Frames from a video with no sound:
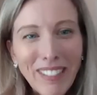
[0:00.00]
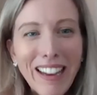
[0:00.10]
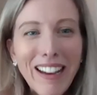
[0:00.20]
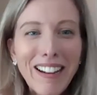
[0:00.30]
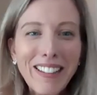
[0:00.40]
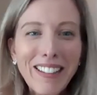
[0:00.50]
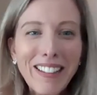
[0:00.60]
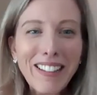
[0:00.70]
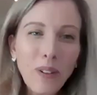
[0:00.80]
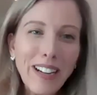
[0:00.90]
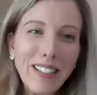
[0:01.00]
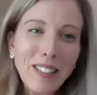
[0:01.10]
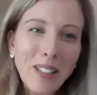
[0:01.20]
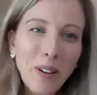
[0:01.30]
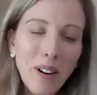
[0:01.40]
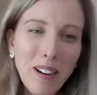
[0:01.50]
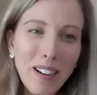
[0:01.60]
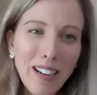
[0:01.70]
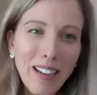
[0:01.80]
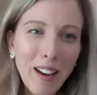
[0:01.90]
Yeah, that's right. So
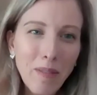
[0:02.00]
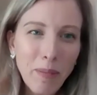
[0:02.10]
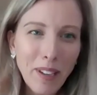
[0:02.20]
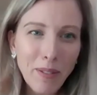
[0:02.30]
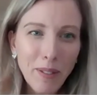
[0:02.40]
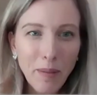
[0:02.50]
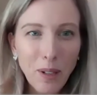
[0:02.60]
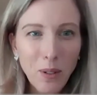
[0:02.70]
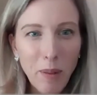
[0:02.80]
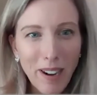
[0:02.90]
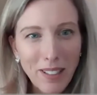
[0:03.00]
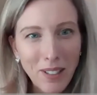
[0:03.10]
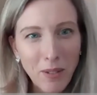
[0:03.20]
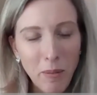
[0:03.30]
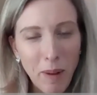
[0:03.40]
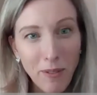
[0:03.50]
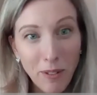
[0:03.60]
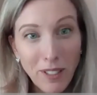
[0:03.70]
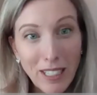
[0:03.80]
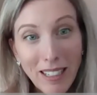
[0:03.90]
I have been a family law barrister for about
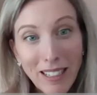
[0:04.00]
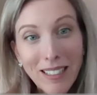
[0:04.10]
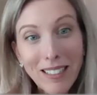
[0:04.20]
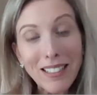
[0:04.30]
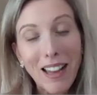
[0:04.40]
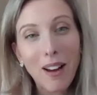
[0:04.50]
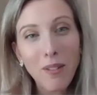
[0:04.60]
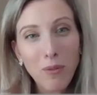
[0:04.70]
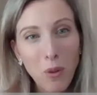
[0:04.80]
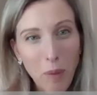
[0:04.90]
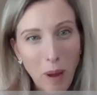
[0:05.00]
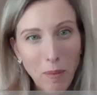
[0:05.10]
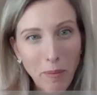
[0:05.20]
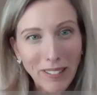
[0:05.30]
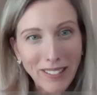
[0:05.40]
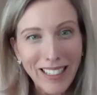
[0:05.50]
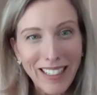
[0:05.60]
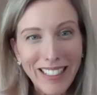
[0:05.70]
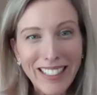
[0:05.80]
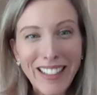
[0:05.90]
15 years at Four Paper
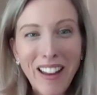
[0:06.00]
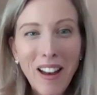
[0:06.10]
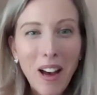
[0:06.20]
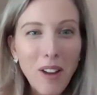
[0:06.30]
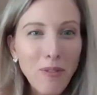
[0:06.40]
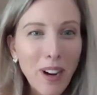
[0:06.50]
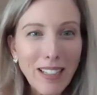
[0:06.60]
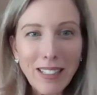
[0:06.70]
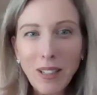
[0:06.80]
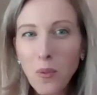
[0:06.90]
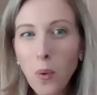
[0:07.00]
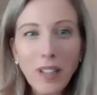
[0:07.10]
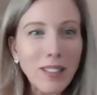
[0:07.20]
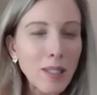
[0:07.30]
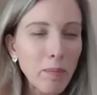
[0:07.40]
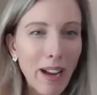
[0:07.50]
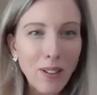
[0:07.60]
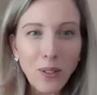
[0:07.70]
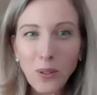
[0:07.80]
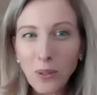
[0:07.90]
Buildings, advising one
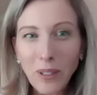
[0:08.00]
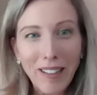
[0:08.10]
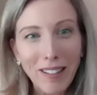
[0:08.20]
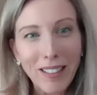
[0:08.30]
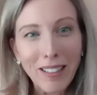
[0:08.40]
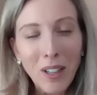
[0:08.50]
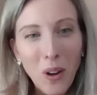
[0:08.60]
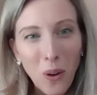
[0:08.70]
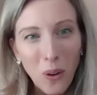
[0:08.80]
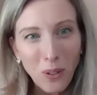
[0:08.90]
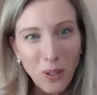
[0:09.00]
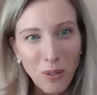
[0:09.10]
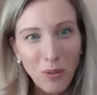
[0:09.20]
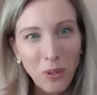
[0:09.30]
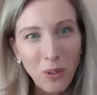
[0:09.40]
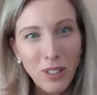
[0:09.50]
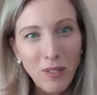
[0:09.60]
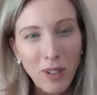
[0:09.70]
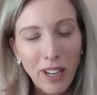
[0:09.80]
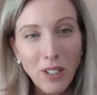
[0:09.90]
spouse or another on divorce
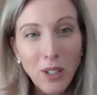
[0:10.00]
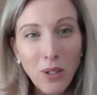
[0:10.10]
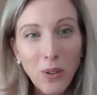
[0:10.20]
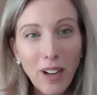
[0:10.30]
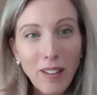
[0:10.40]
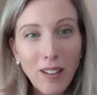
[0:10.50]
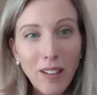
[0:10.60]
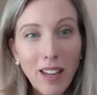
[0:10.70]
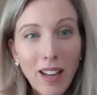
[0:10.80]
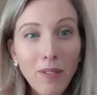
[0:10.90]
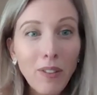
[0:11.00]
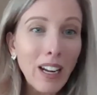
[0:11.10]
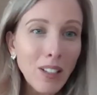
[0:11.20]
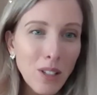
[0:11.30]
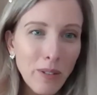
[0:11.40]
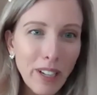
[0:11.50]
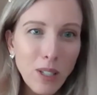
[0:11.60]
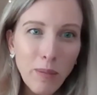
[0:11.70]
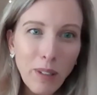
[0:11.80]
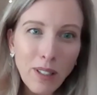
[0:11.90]
in relation to either their financial
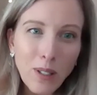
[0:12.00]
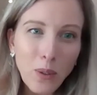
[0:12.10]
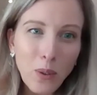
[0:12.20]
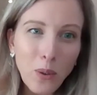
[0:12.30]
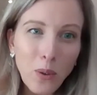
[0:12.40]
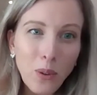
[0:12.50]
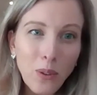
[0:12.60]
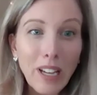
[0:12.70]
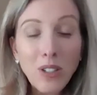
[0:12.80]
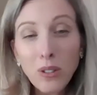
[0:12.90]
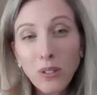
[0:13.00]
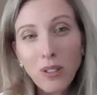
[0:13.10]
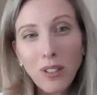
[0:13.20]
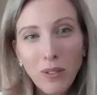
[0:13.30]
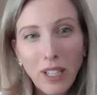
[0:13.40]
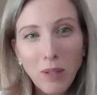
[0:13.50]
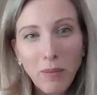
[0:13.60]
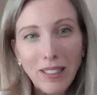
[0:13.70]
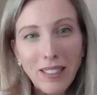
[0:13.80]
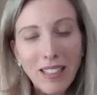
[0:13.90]
arrangements or their children's
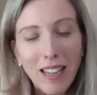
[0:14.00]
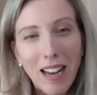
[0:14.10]
arrangements.